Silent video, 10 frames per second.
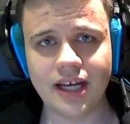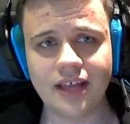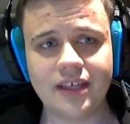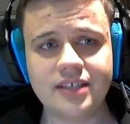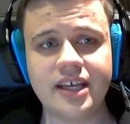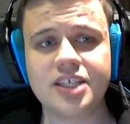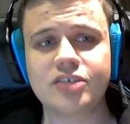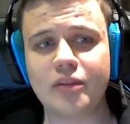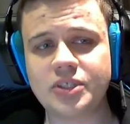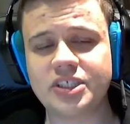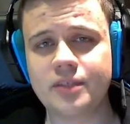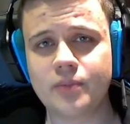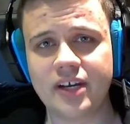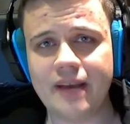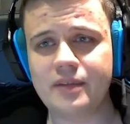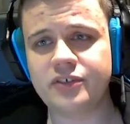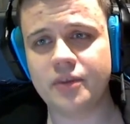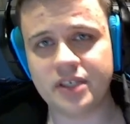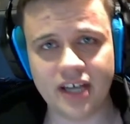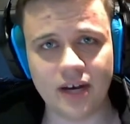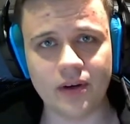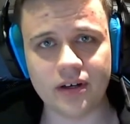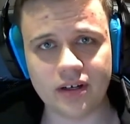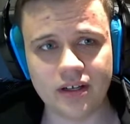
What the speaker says: and they take 12% more damage from the tower.